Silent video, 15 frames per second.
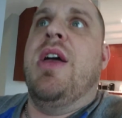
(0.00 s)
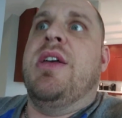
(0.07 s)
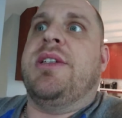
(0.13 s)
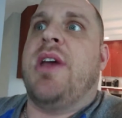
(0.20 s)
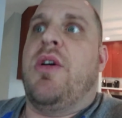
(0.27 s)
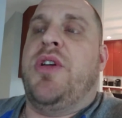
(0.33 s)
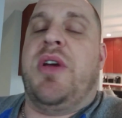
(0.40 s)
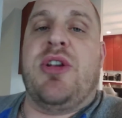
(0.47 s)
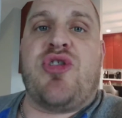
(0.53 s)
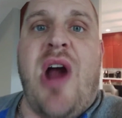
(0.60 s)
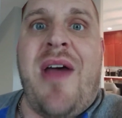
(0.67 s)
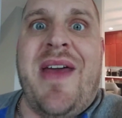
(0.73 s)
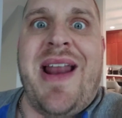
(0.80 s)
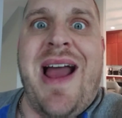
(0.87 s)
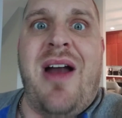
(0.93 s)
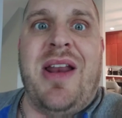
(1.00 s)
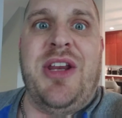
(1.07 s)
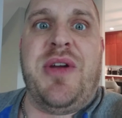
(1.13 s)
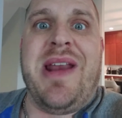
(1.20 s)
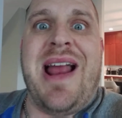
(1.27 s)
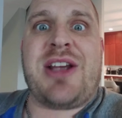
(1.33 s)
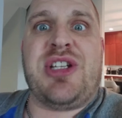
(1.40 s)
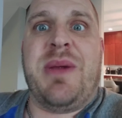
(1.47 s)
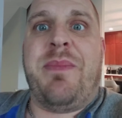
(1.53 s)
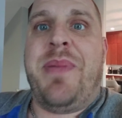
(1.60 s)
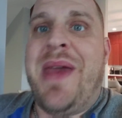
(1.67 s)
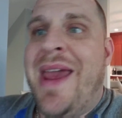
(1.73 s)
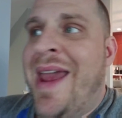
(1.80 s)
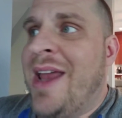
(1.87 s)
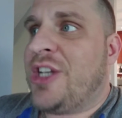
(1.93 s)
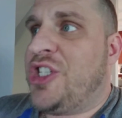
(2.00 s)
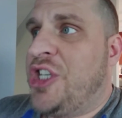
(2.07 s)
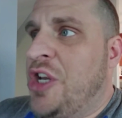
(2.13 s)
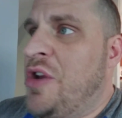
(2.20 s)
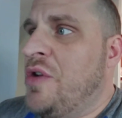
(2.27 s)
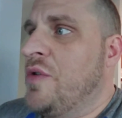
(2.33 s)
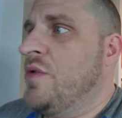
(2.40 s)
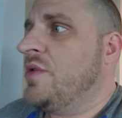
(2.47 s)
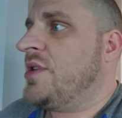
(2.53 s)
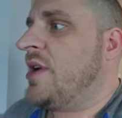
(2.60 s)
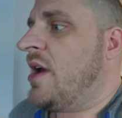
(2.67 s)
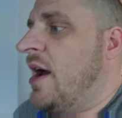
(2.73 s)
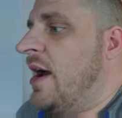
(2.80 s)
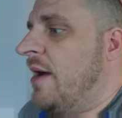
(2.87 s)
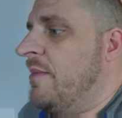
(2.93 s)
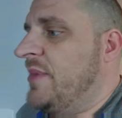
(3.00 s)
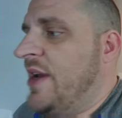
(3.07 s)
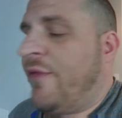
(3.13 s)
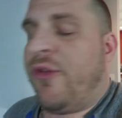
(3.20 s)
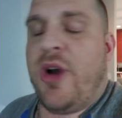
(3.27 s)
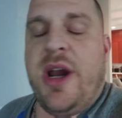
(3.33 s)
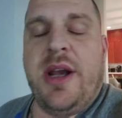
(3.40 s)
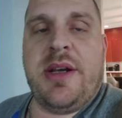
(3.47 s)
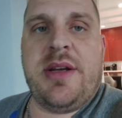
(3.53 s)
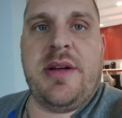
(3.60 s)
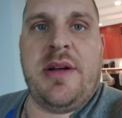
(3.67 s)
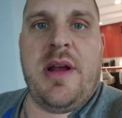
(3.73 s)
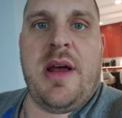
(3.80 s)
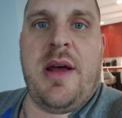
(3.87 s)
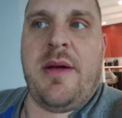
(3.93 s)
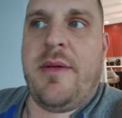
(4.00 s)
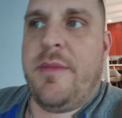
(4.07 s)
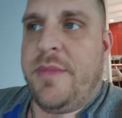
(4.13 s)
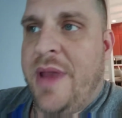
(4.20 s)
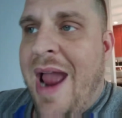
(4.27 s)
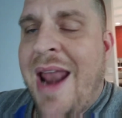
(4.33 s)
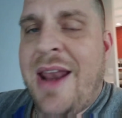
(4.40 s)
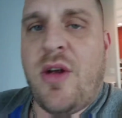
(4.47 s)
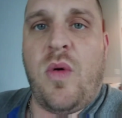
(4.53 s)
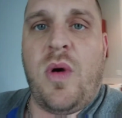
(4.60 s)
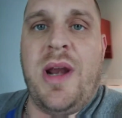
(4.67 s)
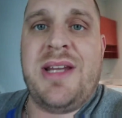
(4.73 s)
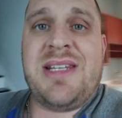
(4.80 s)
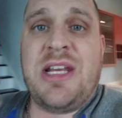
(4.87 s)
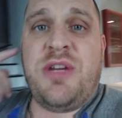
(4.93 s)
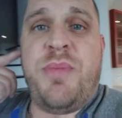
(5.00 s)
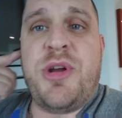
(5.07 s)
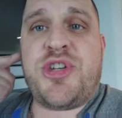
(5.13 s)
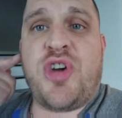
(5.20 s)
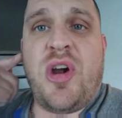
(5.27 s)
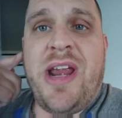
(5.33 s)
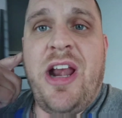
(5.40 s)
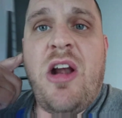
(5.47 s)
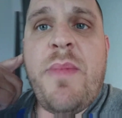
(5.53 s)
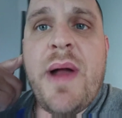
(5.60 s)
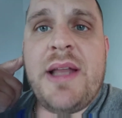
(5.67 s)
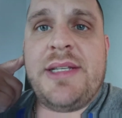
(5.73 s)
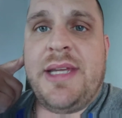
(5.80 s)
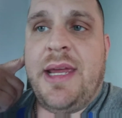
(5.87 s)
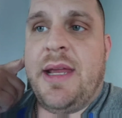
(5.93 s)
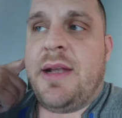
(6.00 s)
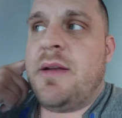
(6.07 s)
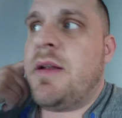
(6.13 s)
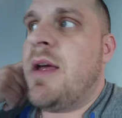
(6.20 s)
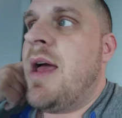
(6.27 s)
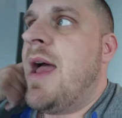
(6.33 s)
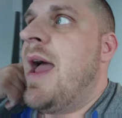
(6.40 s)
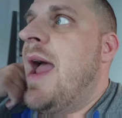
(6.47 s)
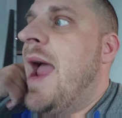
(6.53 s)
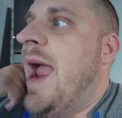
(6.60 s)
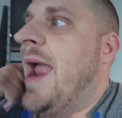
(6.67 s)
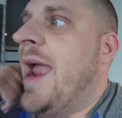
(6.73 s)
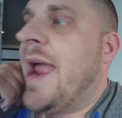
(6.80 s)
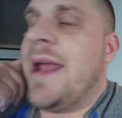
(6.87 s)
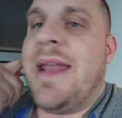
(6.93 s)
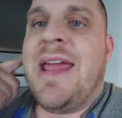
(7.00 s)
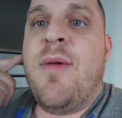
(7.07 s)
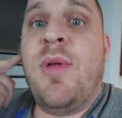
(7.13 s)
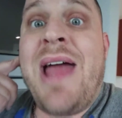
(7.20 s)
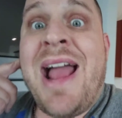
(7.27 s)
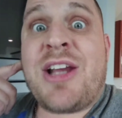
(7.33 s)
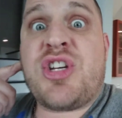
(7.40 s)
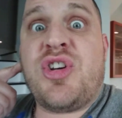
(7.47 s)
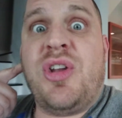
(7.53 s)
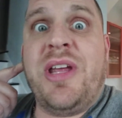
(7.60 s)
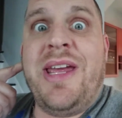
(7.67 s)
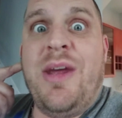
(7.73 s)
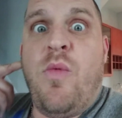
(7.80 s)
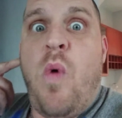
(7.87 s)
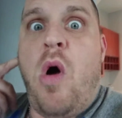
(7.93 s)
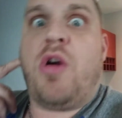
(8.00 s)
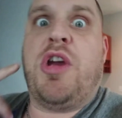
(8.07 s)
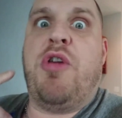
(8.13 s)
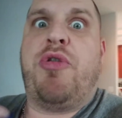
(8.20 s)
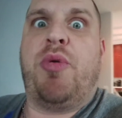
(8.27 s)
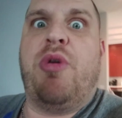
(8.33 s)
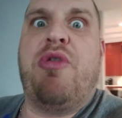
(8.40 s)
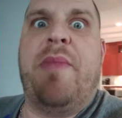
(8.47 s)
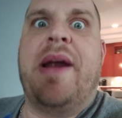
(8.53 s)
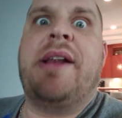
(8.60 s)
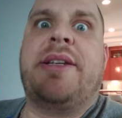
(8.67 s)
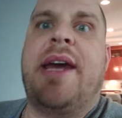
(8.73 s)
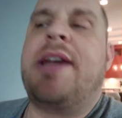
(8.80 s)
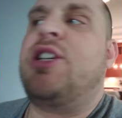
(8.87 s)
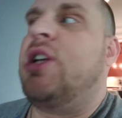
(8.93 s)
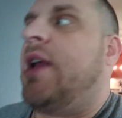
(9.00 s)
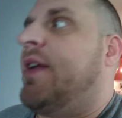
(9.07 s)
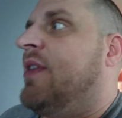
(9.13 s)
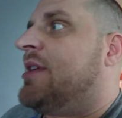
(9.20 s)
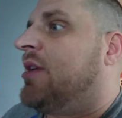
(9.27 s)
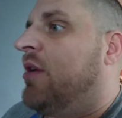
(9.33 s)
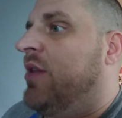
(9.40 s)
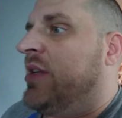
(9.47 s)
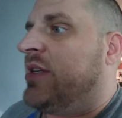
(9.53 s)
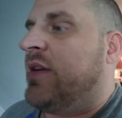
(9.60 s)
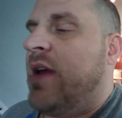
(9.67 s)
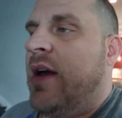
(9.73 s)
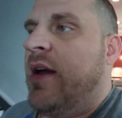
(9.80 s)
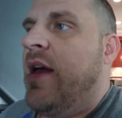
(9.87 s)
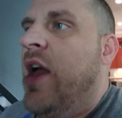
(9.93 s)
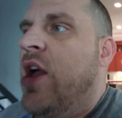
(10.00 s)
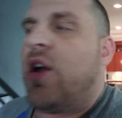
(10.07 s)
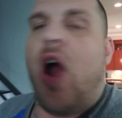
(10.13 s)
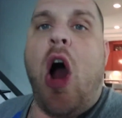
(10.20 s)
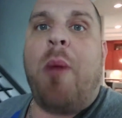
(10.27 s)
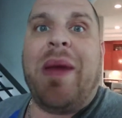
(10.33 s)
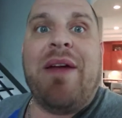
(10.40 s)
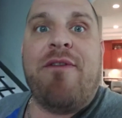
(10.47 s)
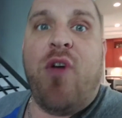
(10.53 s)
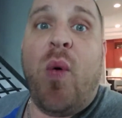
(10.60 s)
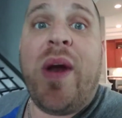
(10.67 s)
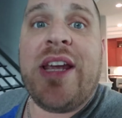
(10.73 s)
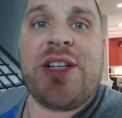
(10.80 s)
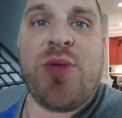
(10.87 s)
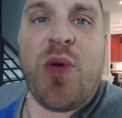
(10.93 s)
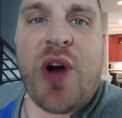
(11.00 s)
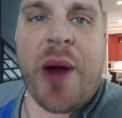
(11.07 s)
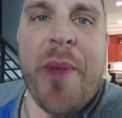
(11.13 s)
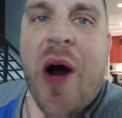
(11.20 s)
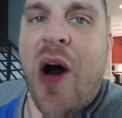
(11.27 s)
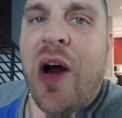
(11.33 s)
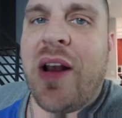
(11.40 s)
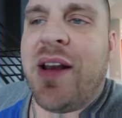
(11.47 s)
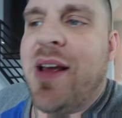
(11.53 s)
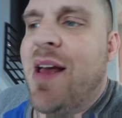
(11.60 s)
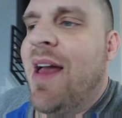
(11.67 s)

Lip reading: So you can try that out, and you can actually choose different categories, and you put your earbuds in, and it will actually walk you through the meditation. Like this calming voice will come on,